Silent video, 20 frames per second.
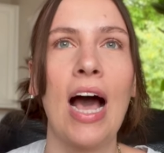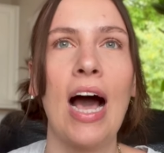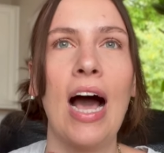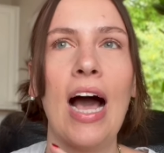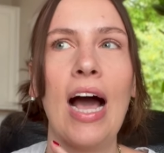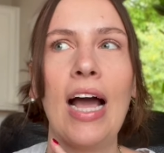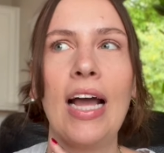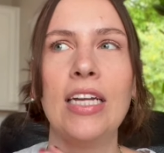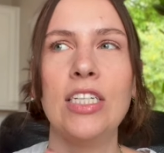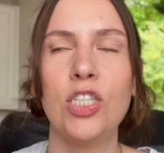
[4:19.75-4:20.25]

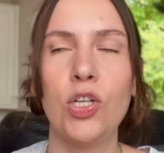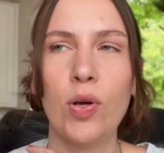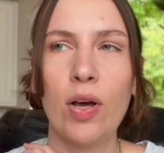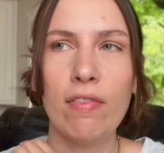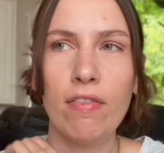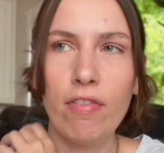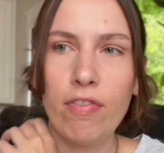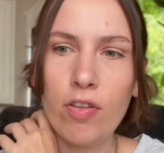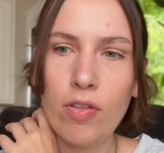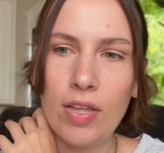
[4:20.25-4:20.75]
I do have
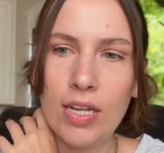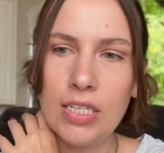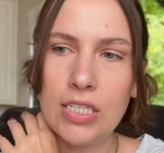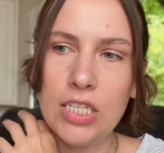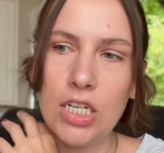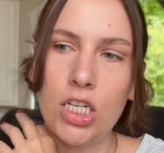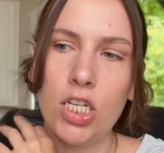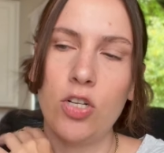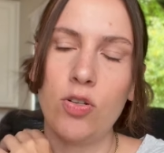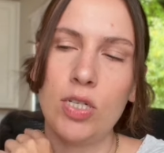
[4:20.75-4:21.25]
a few things
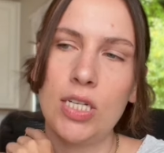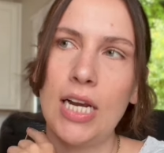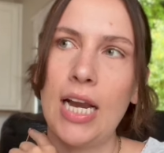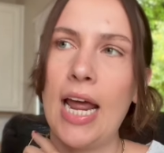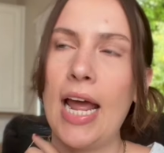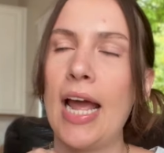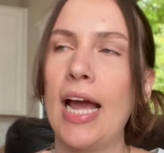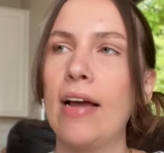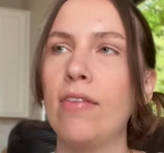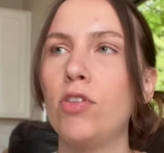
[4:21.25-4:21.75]
to do
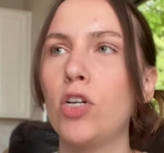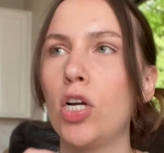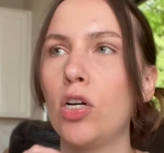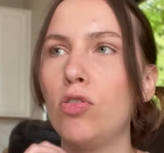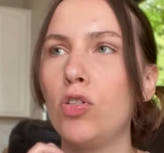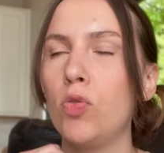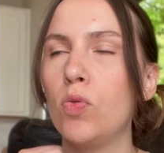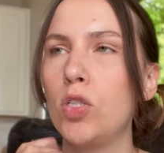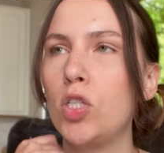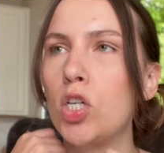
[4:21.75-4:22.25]
today. I have to go
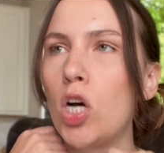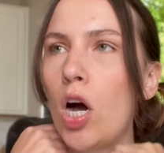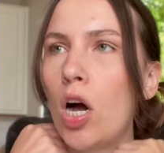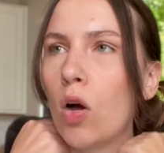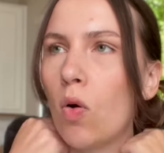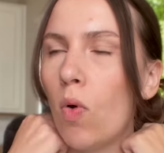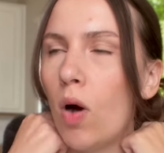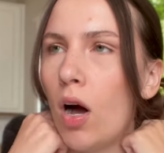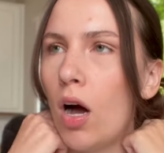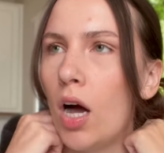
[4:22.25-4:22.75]
do a
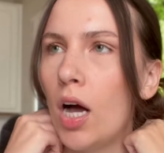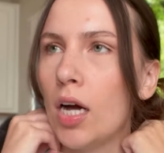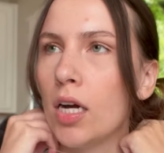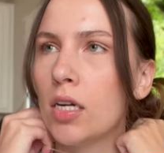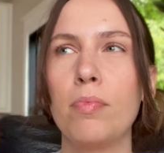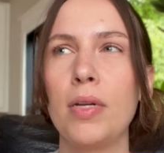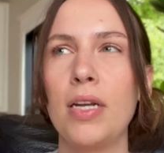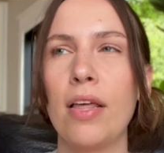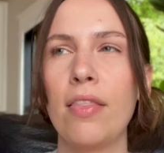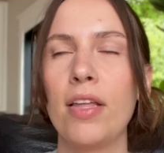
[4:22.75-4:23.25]
dog walk,
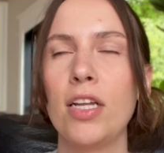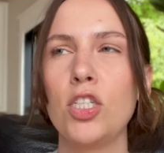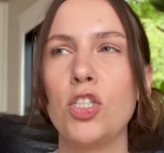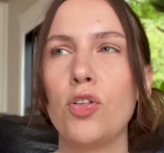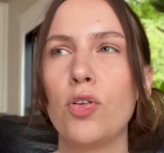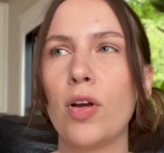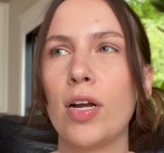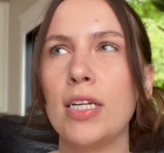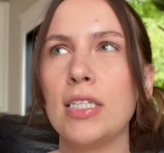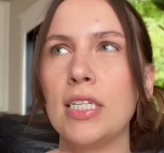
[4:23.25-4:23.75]
but nothing
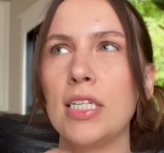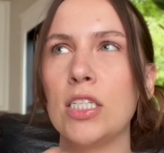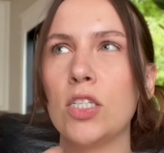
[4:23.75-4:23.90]
too crazy.